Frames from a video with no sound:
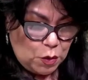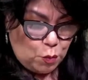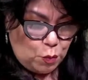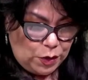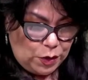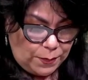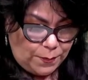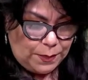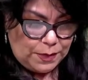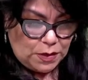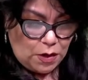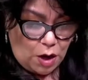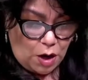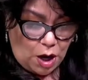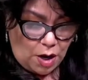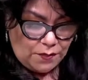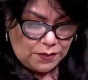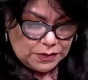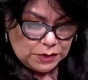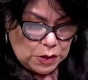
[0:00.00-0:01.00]
reaping the
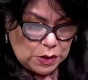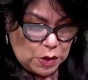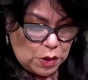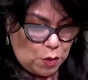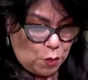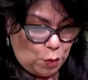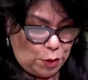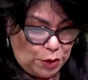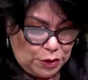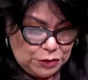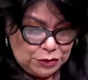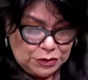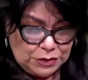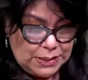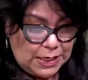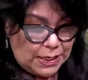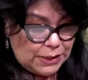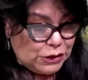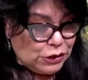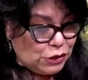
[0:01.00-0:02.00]
harvest where you did
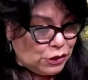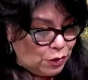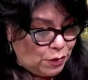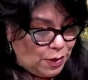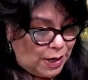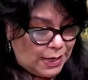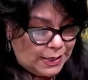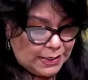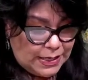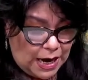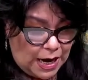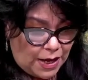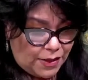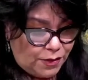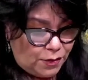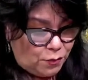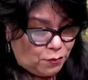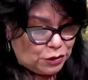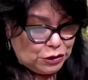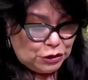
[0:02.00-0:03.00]
not sow and
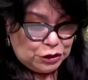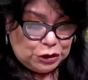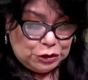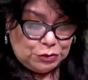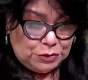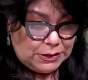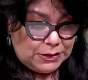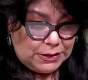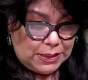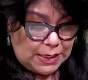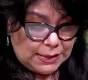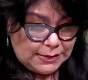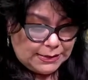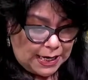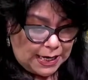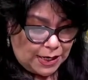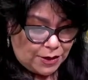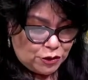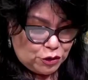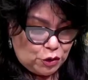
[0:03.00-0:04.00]
gathering what you did not
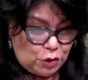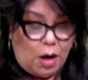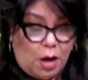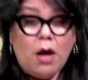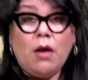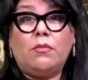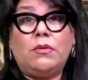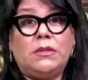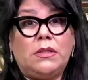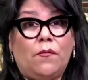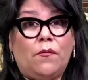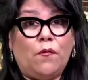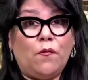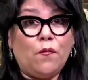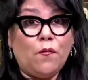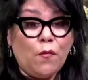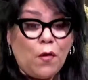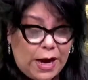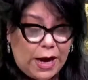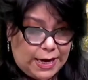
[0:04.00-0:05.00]
scatter. So I was
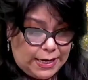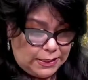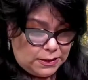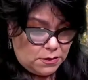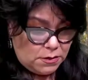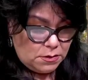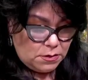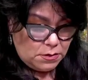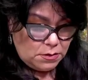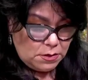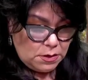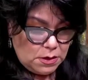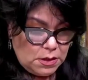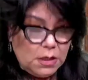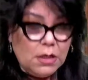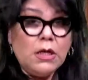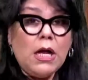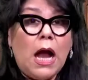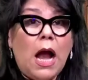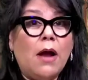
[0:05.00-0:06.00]
afraid.
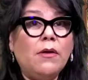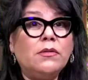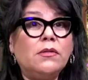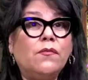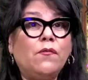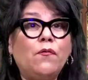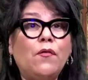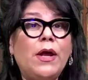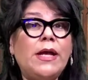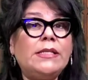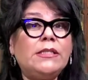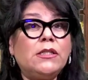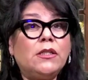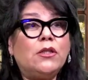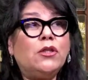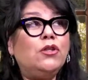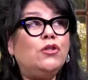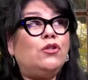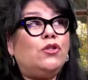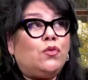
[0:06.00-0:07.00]
I was afraid to
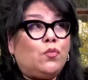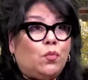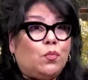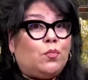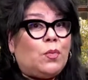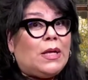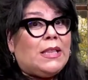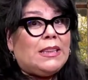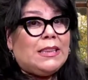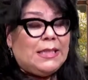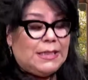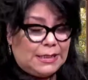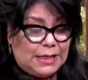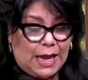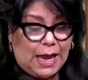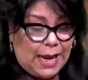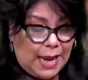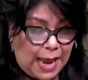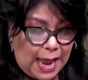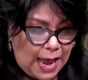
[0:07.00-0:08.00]
lose what little
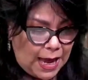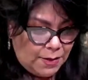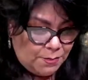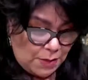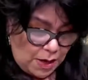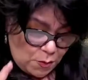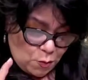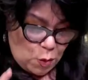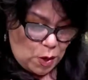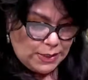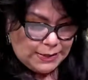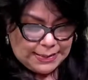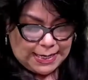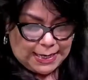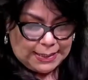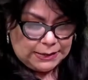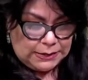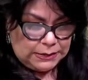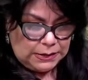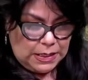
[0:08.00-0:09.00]
I had, my one
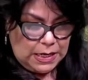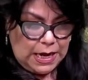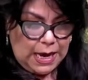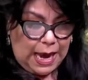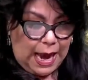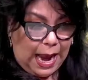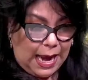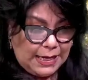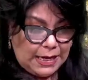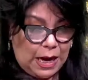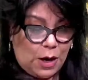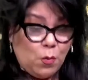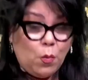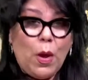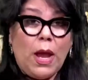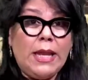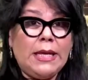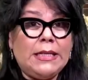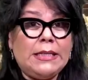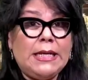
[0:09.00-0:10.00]
talent, and I
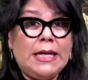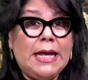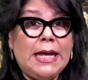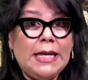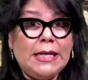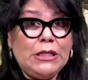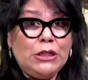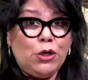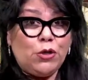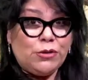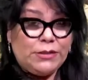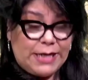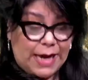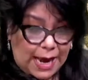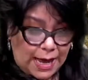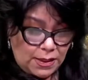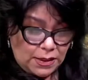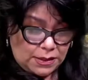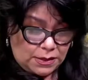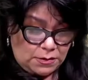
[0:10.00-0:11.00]
went and hid your
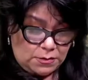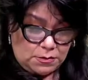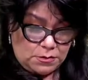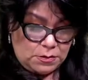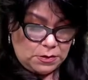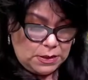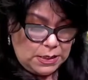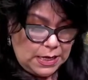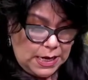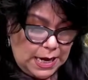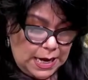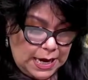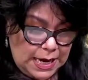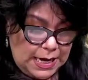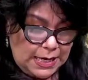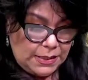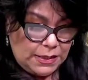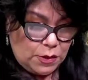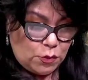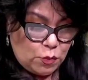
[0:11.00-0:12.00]
talent
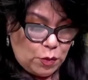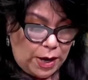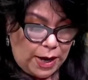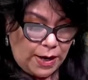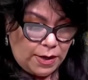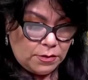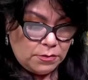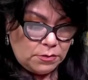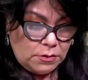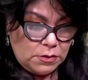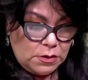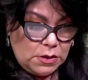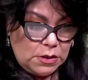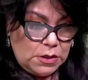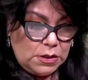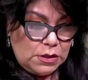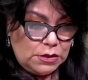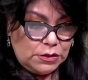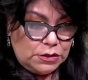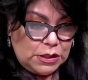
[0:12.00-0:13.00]
in the ground
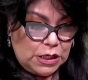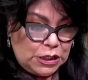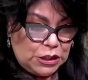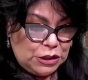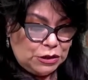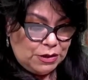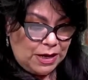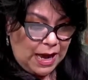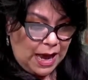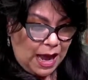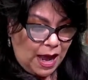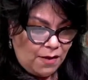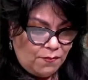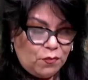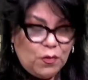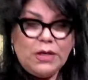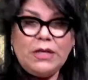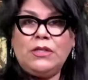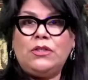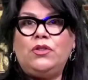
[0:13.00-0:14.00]
so that you have
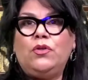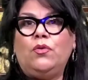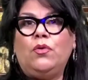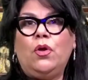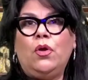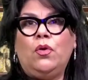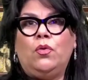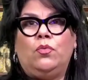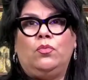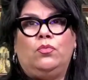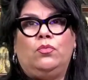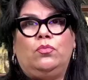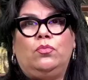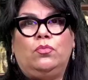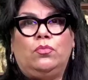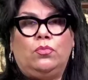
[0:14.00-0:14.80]
what is your own.